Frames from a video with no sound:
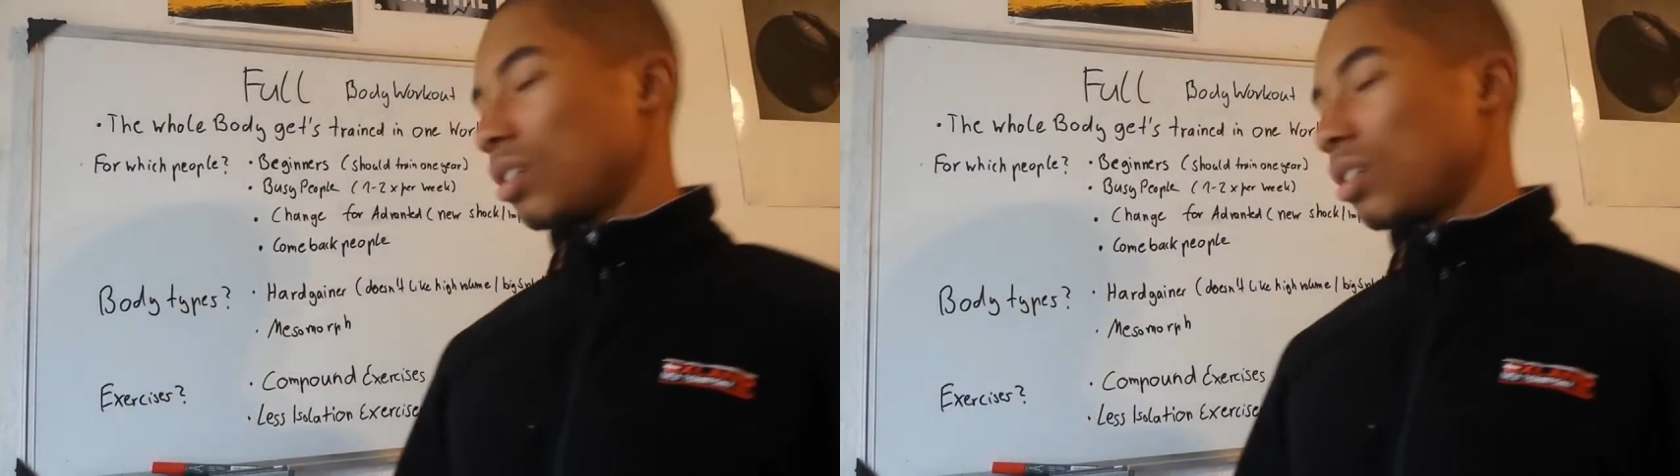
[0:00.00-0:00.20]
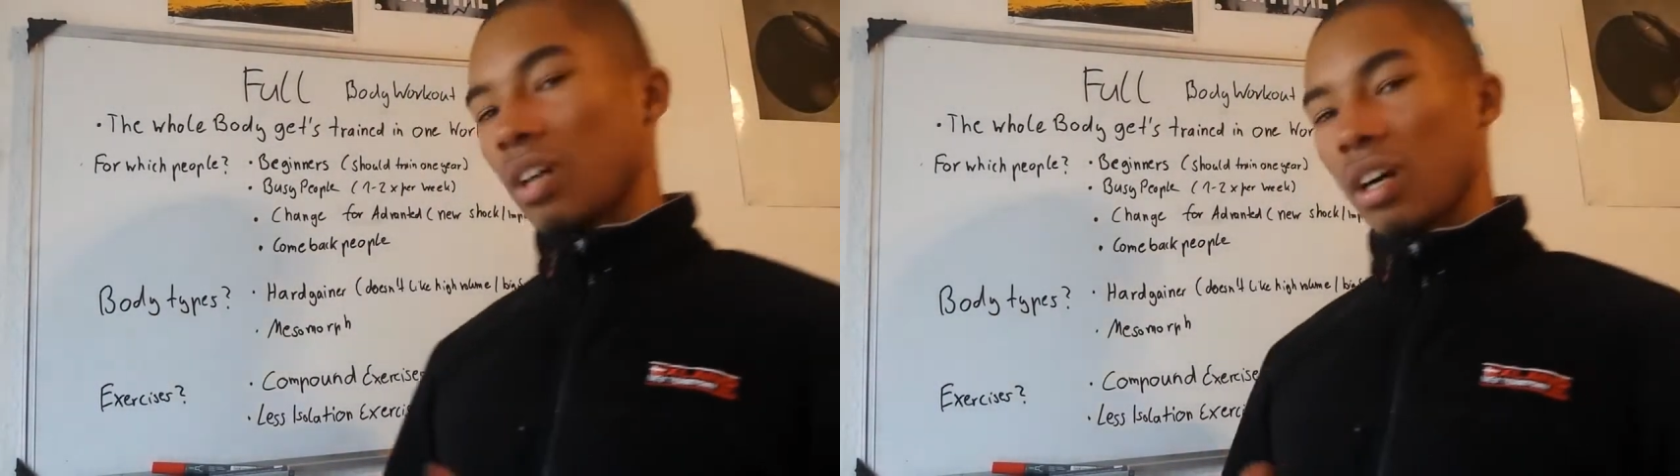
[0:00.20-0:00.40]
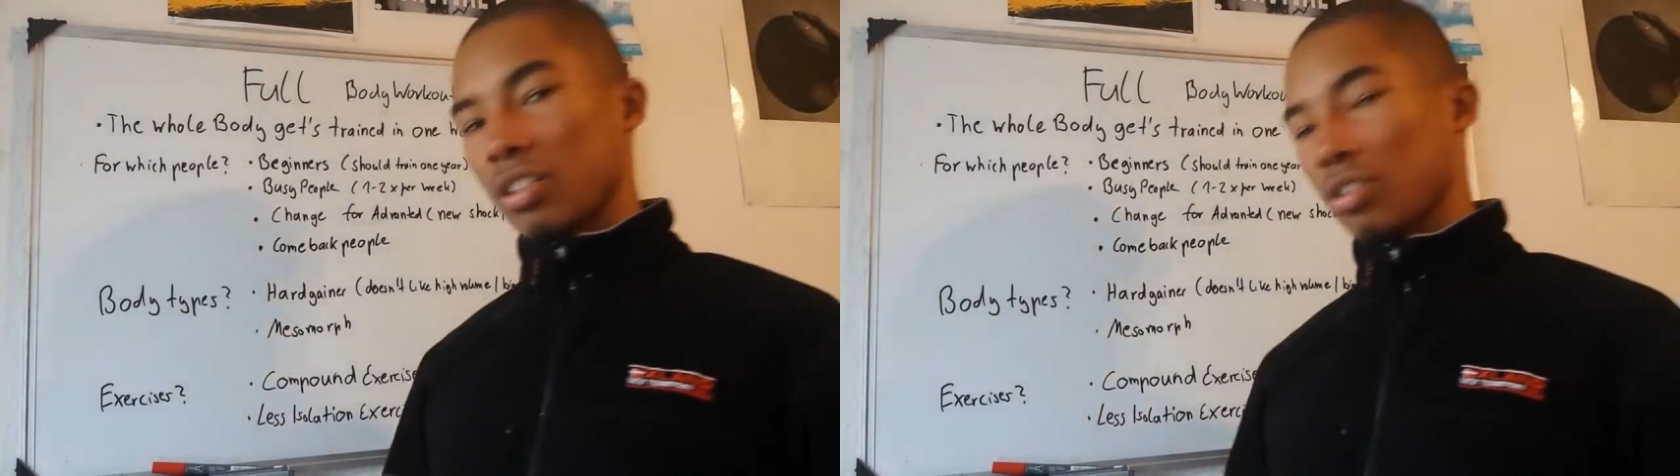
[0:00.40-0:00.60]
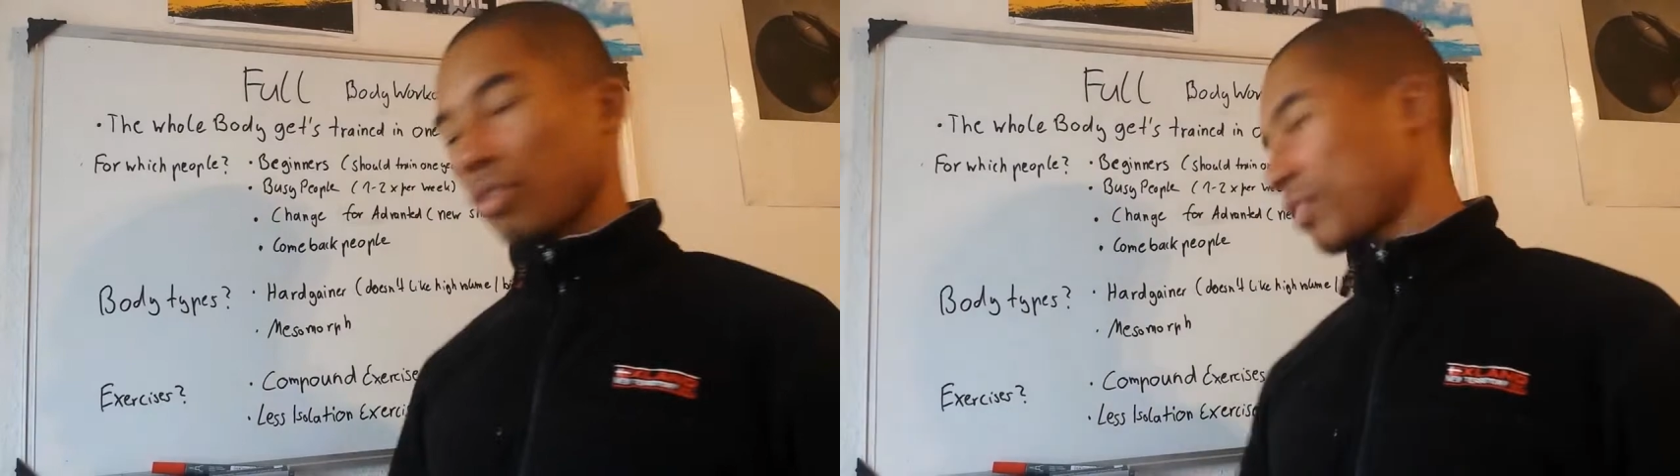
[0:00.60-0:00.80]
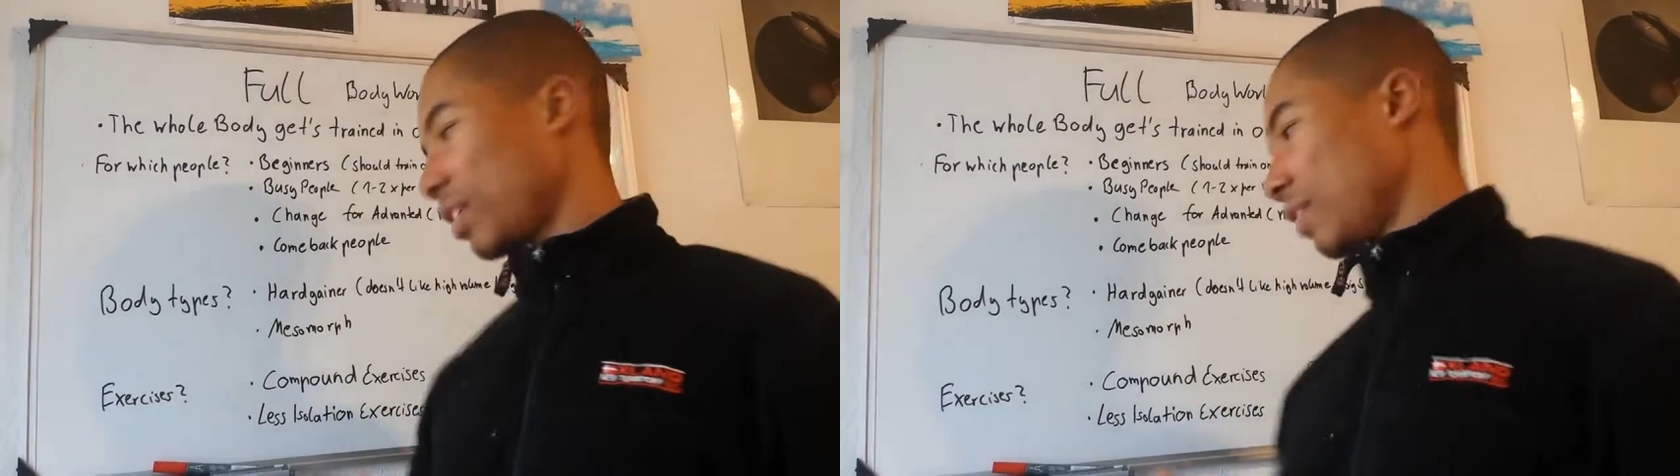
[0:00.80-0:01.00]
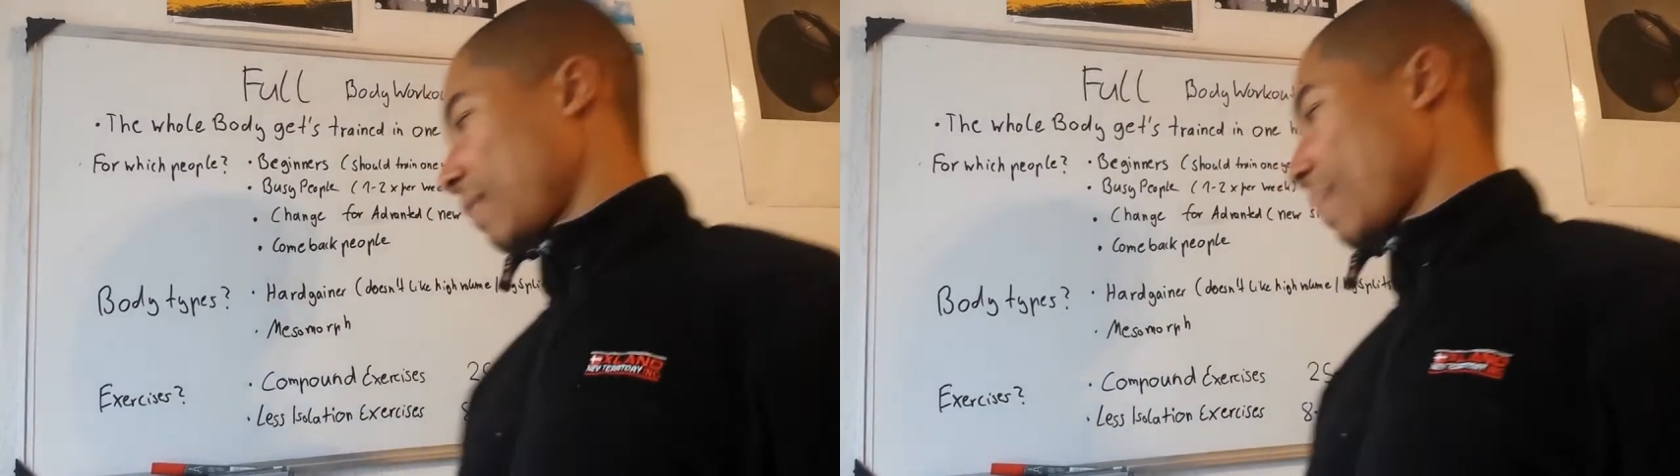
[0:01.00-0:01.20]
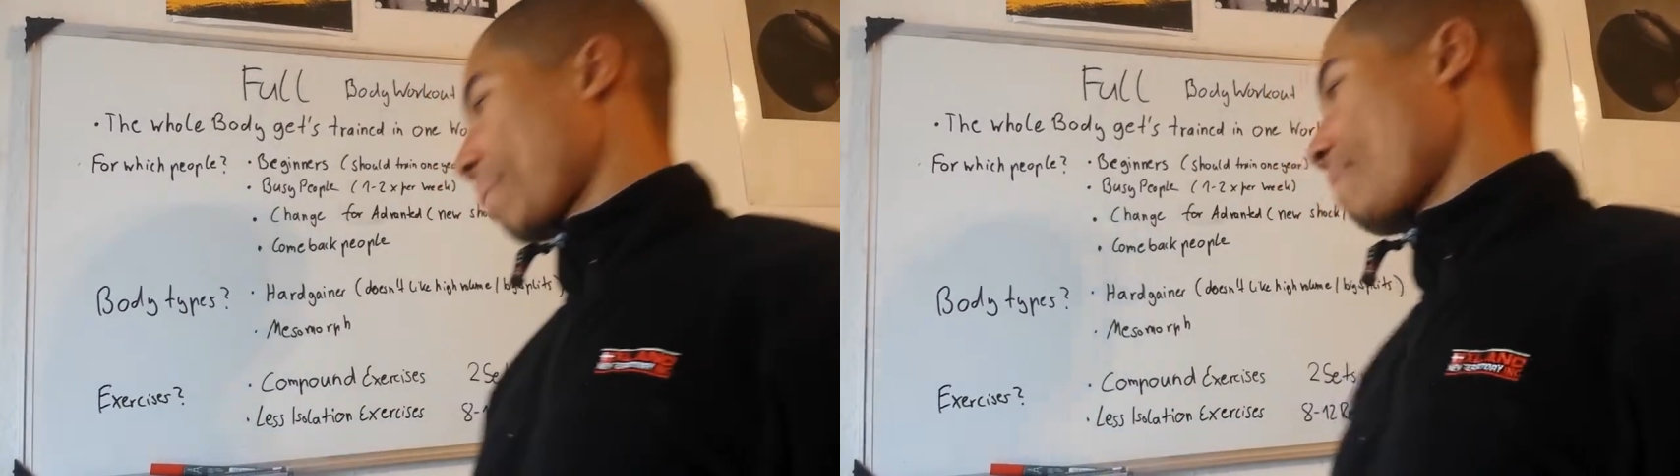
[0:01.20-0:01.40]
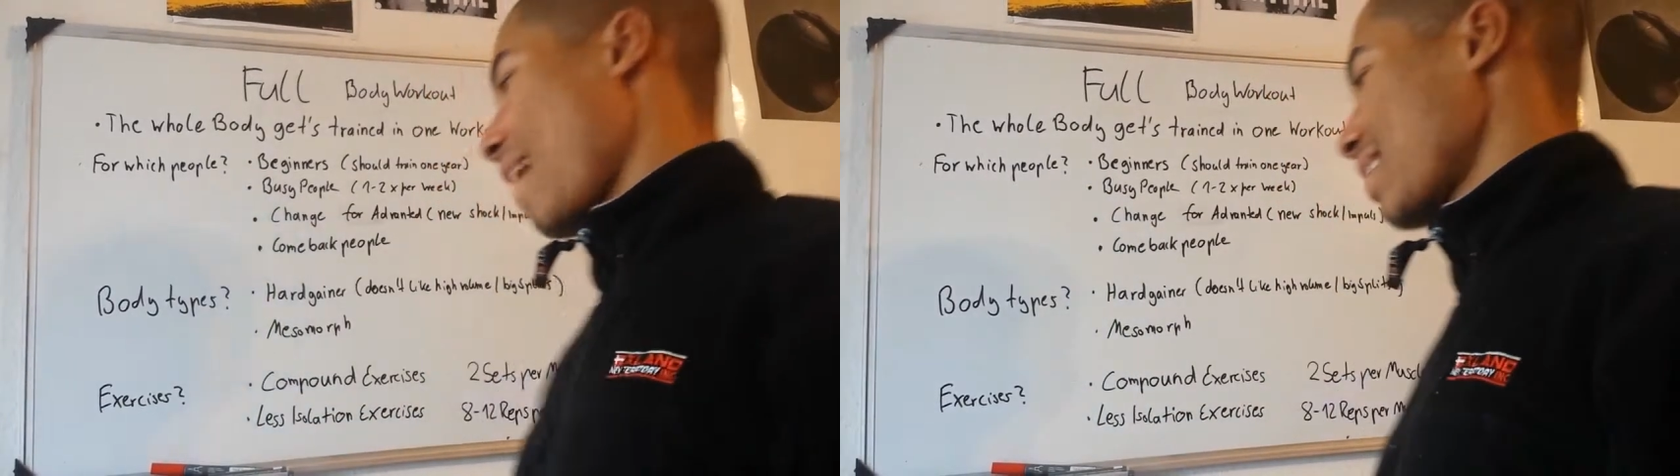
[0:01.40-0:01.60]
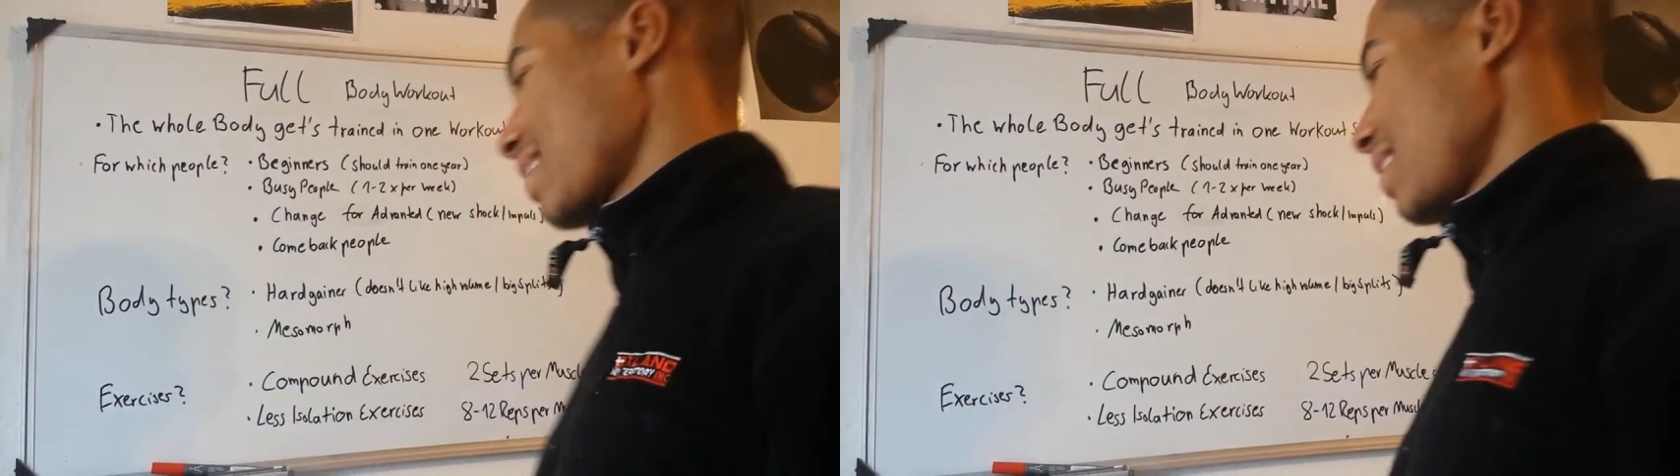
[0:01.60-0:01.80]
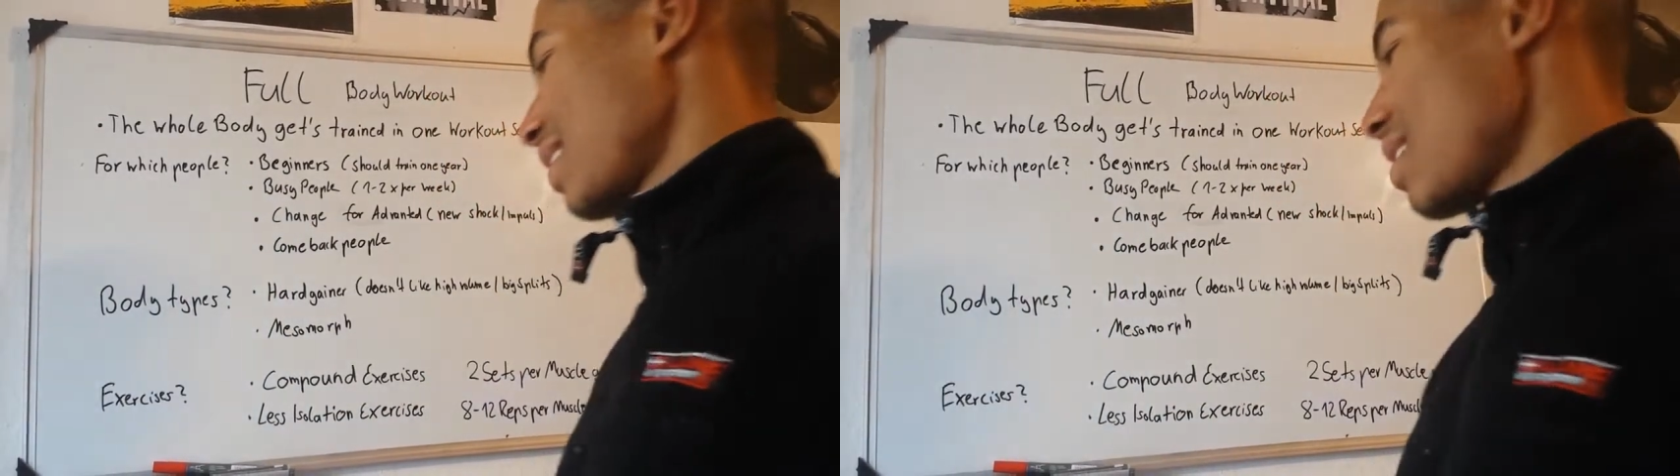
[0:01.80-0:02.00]
soft gainer.
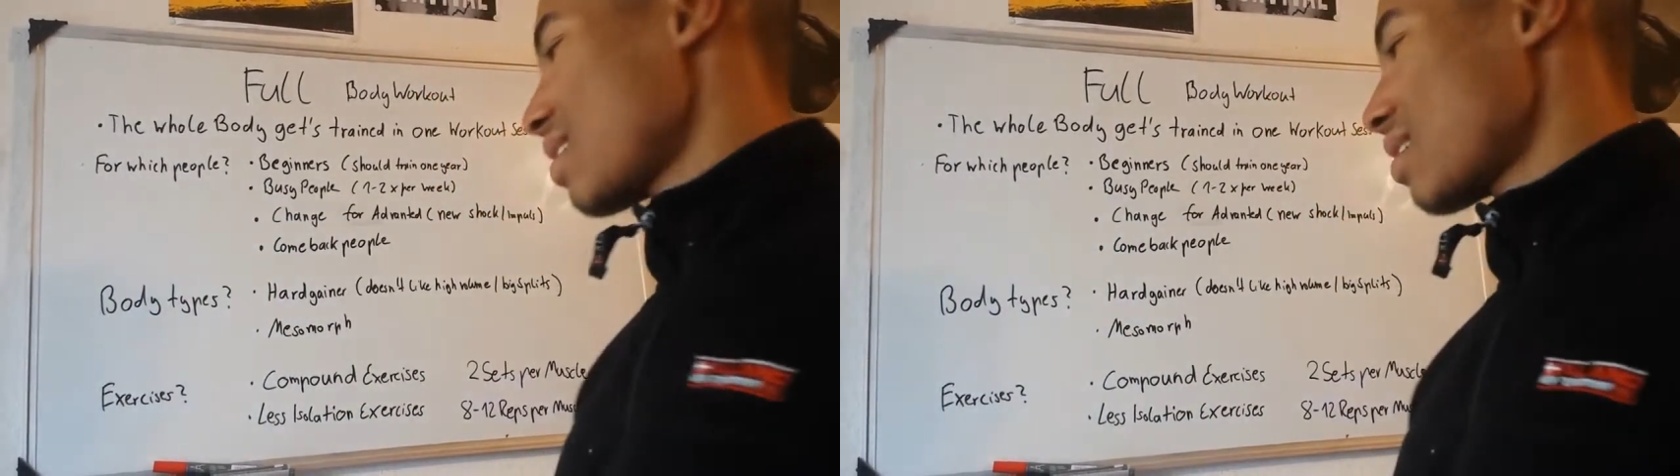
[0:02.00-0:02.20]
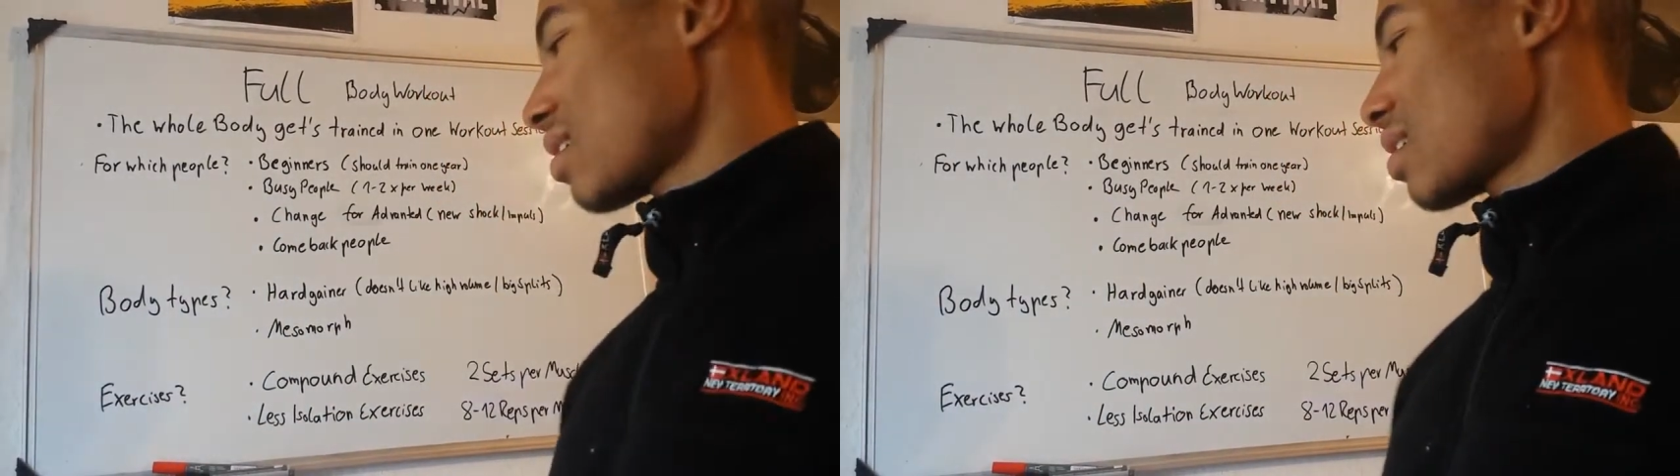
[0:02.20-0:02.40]
Exercises.